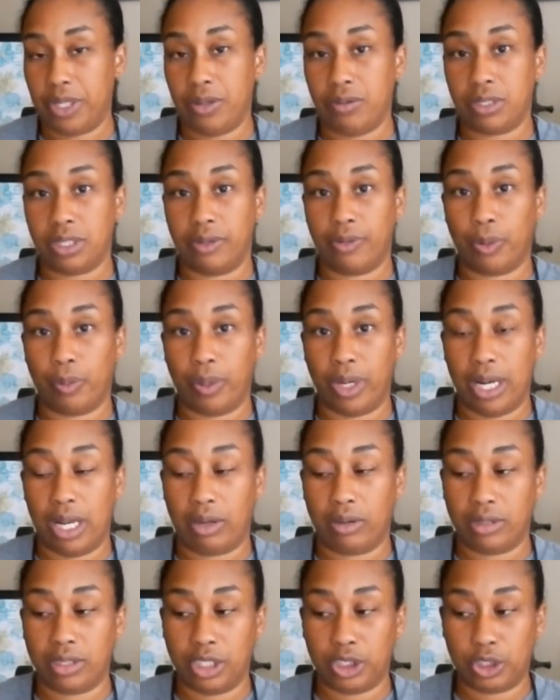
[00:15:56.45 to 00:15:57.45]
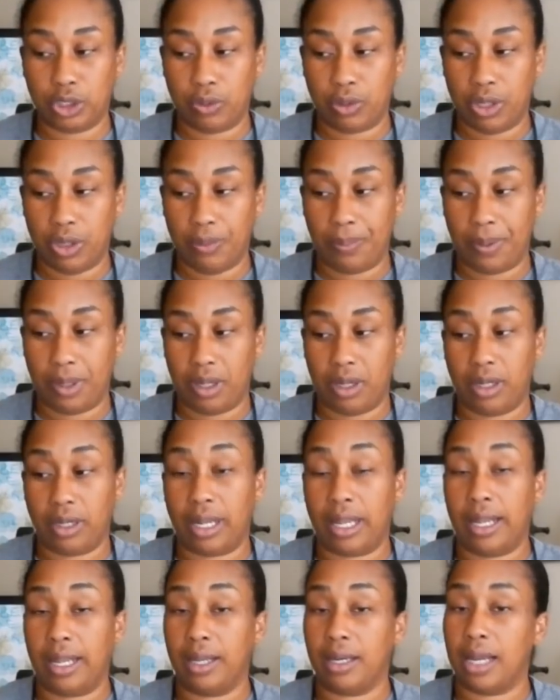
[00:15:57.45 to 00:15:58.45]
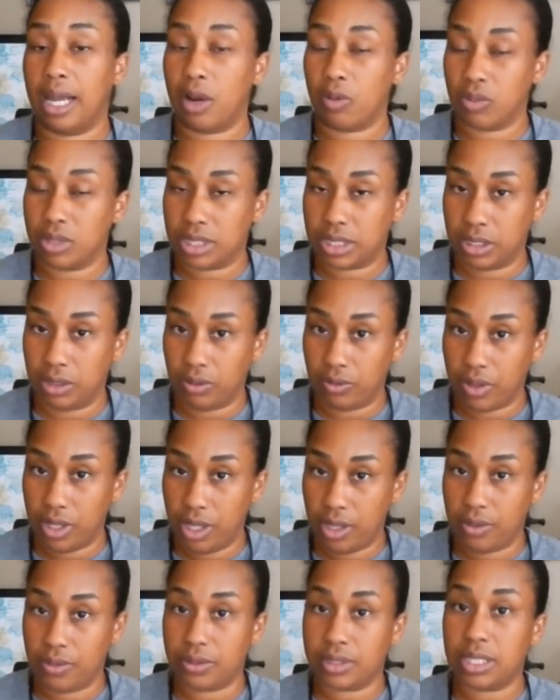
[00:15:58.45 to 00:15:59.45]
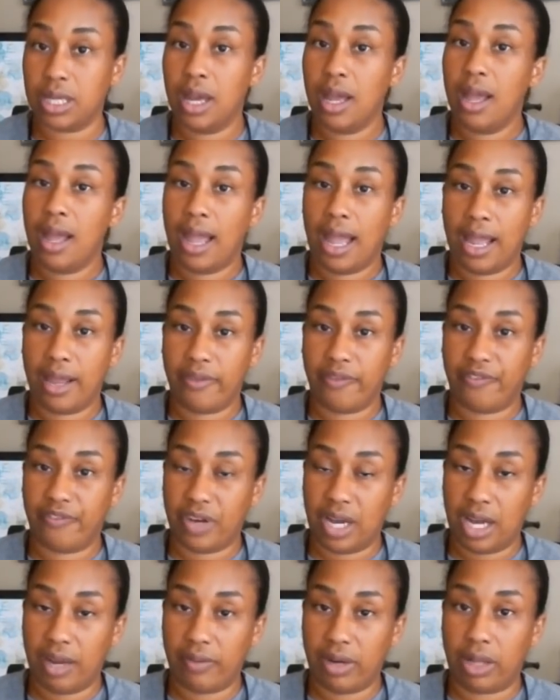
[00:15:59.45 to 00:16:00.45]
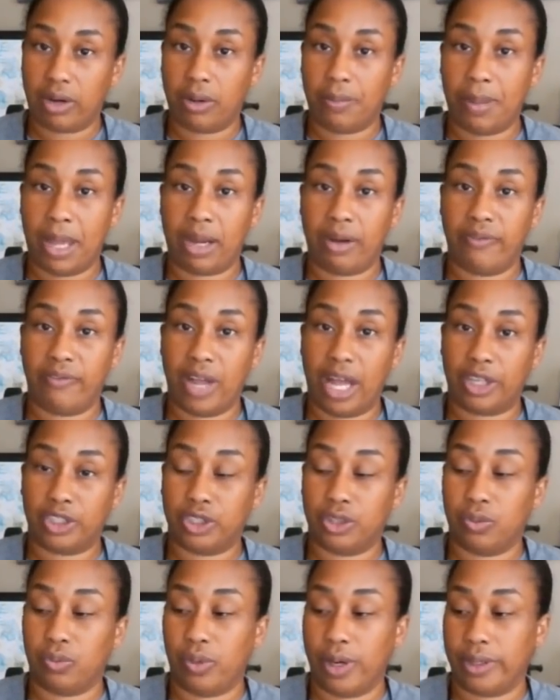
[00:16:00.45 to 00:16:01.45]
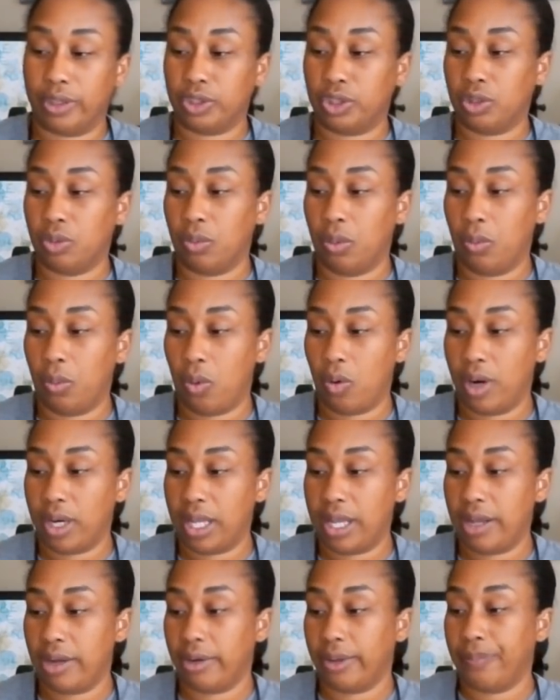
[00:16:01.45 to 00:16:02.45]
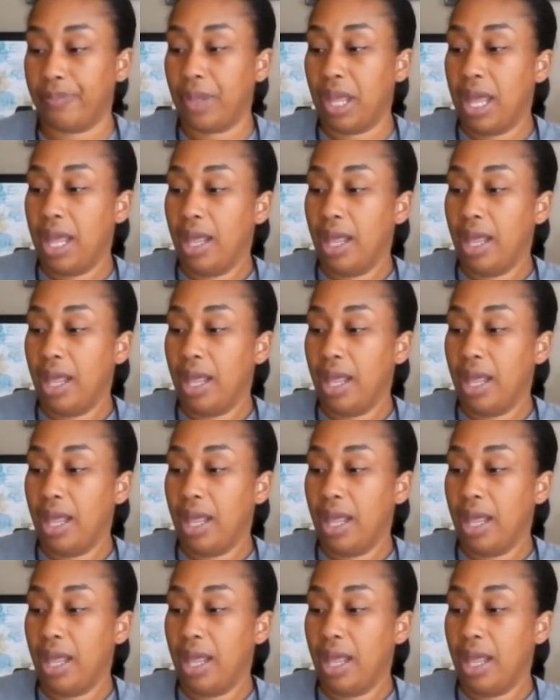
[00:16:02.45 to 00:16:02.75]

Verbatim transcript: use a $3 digital coupon, and I would still use a $5 manufactured register reward here.